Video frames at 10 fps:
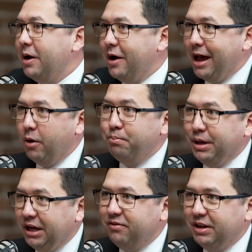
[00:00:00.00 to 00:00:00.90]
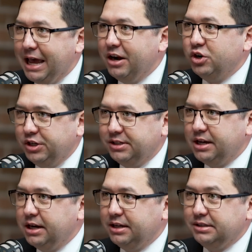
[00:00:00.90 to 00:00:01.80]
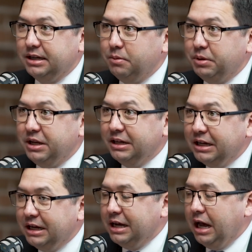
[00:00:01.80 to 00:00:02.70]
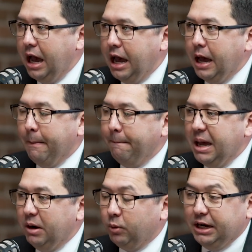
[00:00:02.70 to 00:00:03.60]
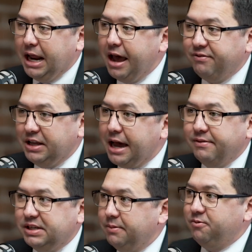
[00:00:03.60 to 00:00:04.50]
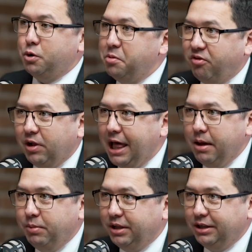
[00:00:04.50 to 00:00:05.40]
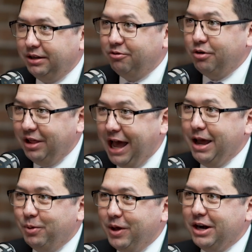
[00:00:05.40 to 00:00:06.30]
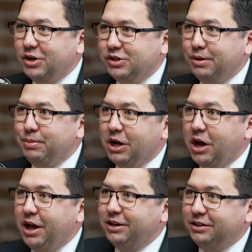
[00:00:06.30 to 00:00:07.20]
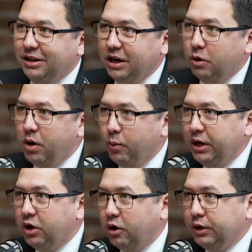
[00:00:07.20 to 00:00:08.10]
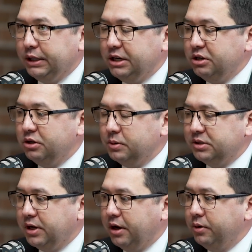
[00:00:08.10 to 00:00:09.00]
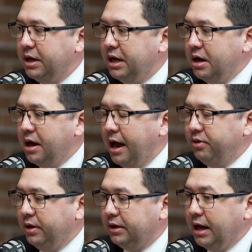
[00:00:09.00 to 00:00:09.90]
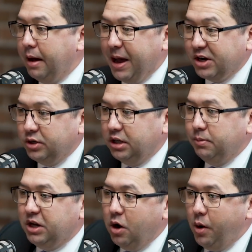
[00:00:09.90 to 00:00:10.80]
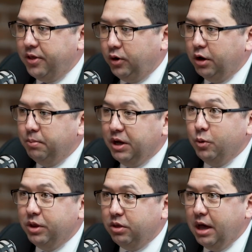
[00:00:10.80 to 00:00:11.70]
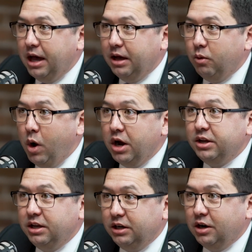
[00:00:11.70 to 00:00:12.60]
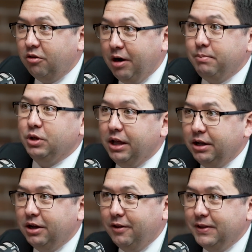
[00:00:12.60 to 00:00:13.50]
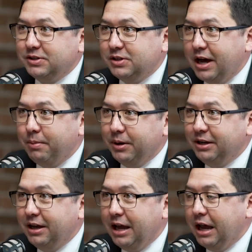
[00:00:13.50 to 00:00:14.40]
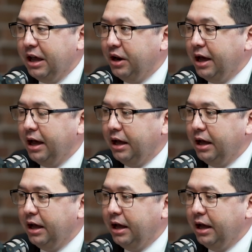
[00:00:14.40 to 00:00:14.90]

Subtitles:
about how big of an energy suck it's going to be, and we're going to have some form of reliable energy beyond what we currently do. And so I think I'm actually going to be co-authoring a bill with Joaquin Arambula on this topic, and